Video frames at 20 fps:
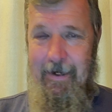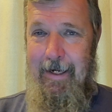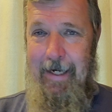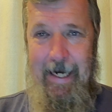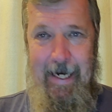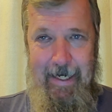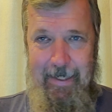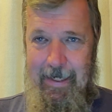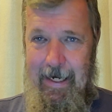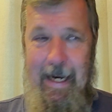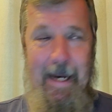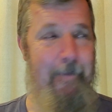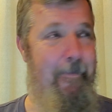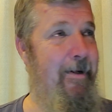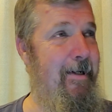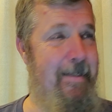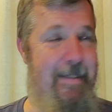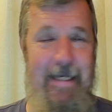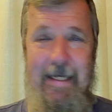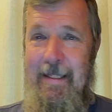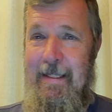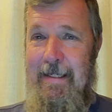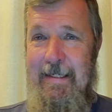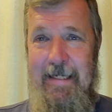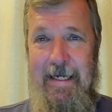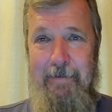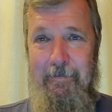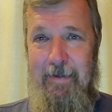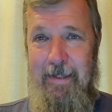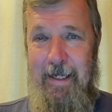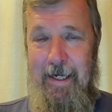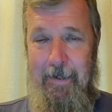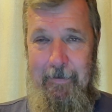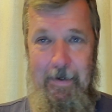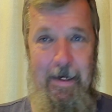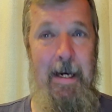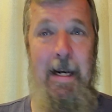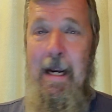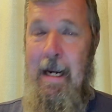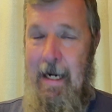Again, I'm going to say the same thing.
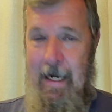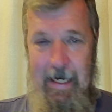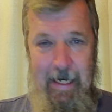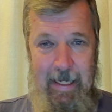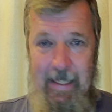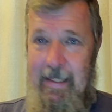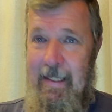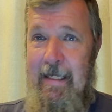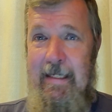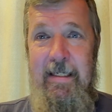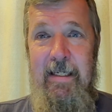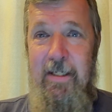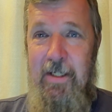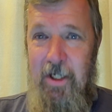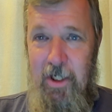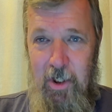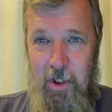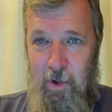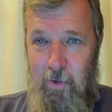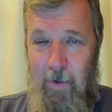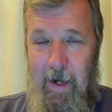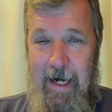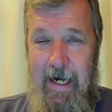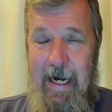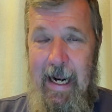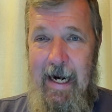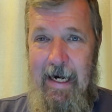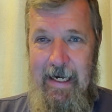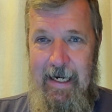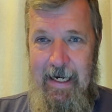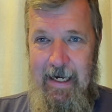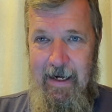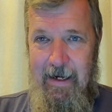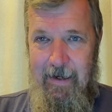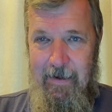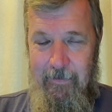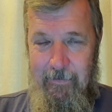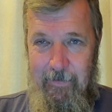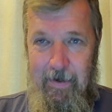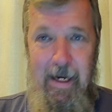This is a great idea
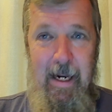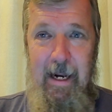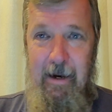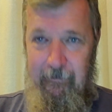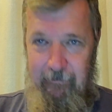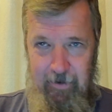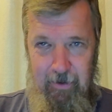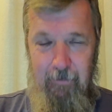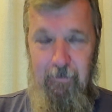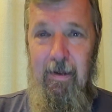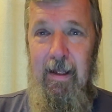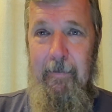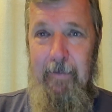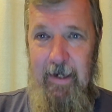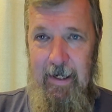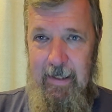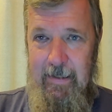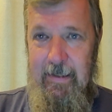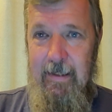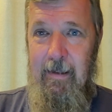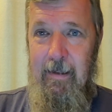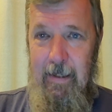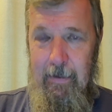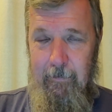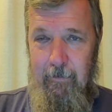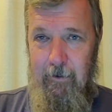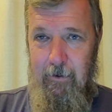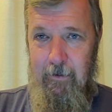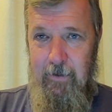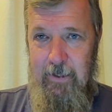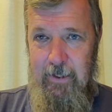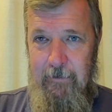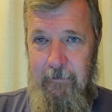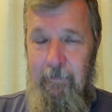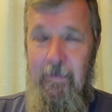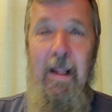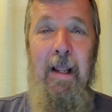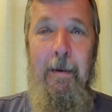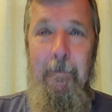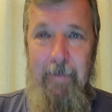if you limit it to liberals,
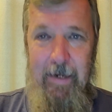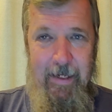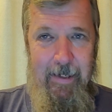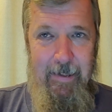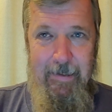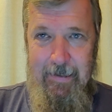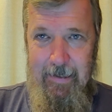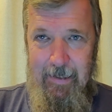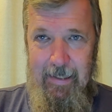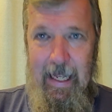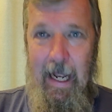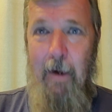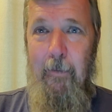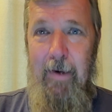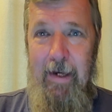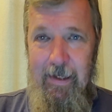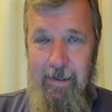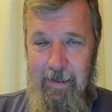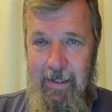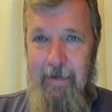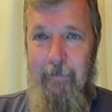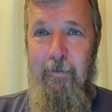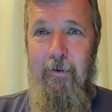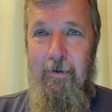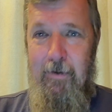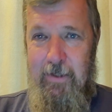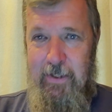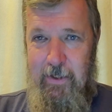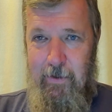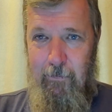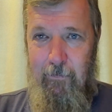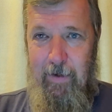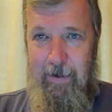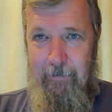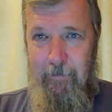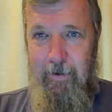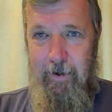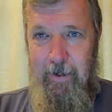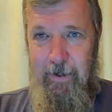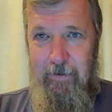because allowing liberals to
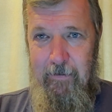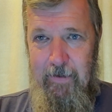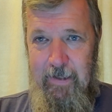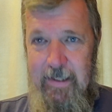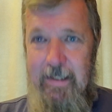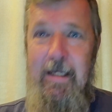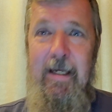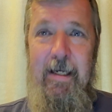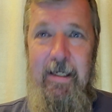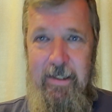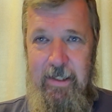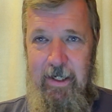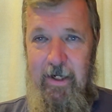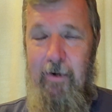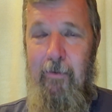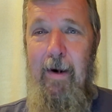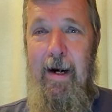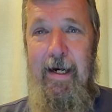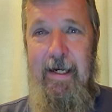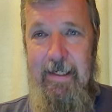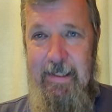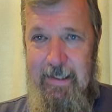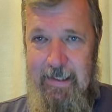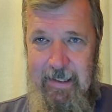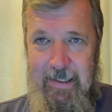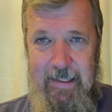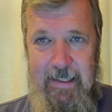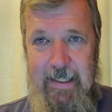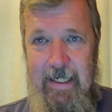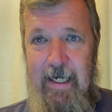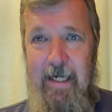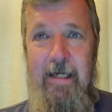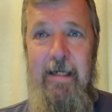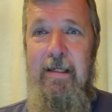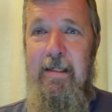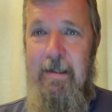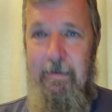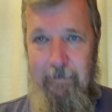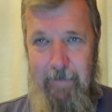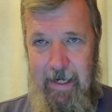reproduce is the greatest sin to